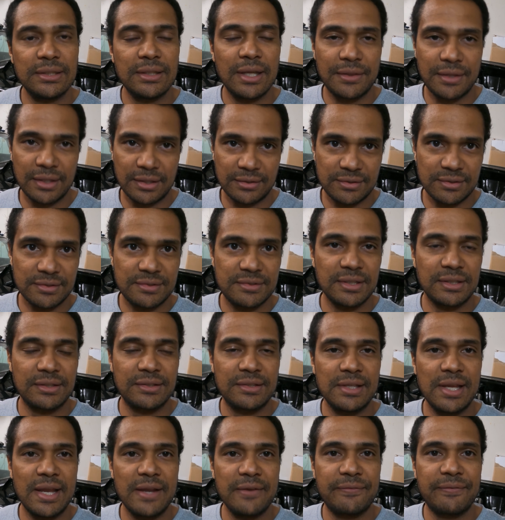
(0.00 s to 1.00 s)
I think it's a
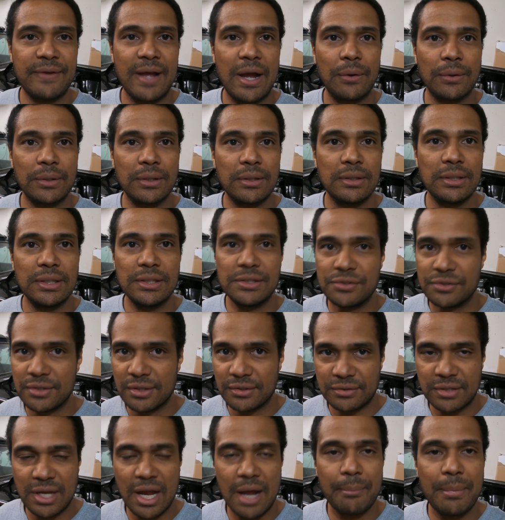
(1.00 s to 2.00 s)
68 Falcon. He
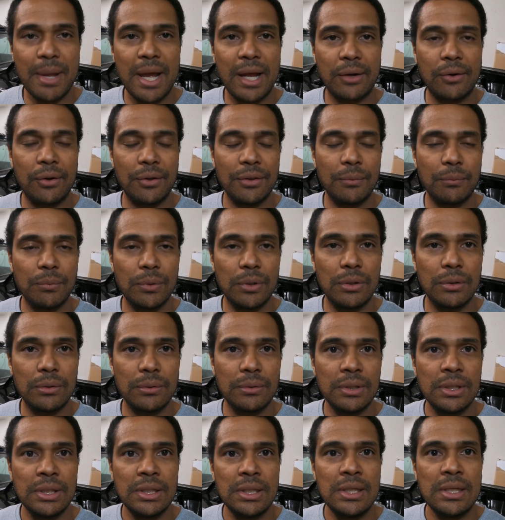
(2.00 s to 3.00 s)
just got back on the
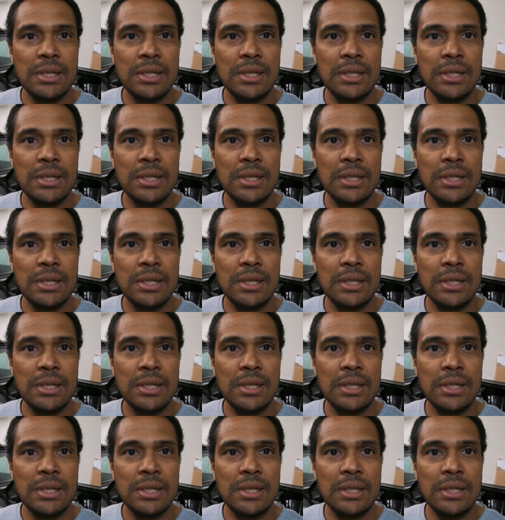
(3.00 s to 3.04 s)
road.